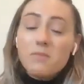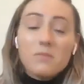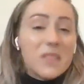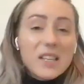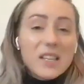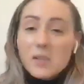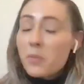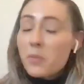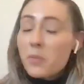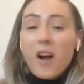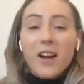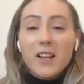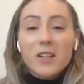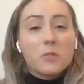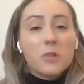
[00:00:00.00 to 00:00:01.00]
this
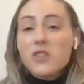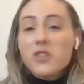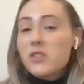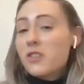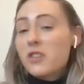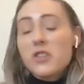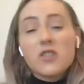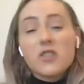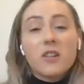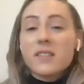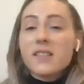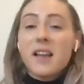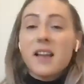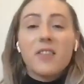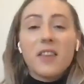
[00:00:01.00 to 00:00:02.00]
product, we're just going to
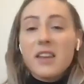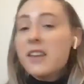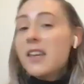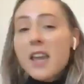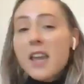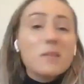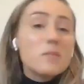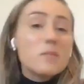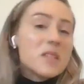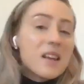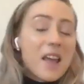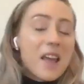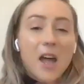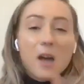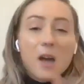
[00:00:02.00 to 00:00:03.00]
start selling games
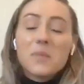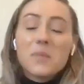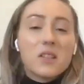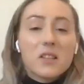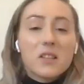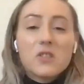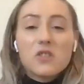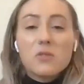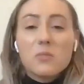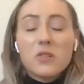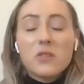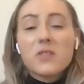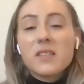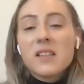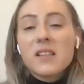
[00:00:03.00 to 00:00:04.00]
and apps to
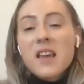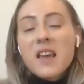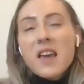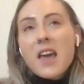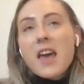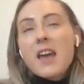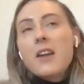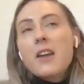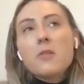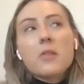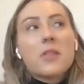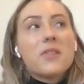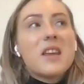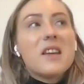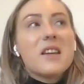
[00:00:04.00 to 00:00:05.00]
consumers. And I
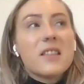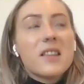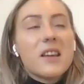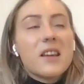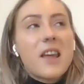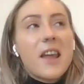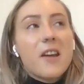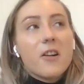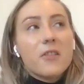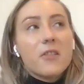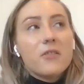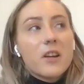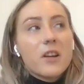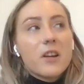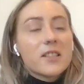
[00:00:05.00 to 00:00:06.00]
don't think that AR and
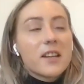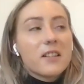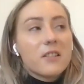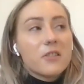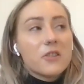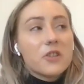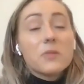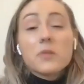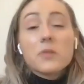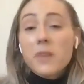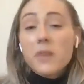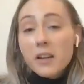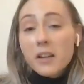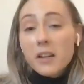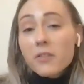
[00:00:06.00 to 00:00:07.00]
VR technology was
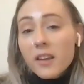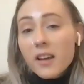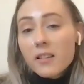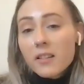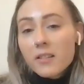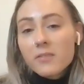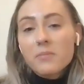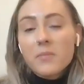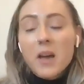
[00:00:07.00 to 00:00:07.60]
ready for that.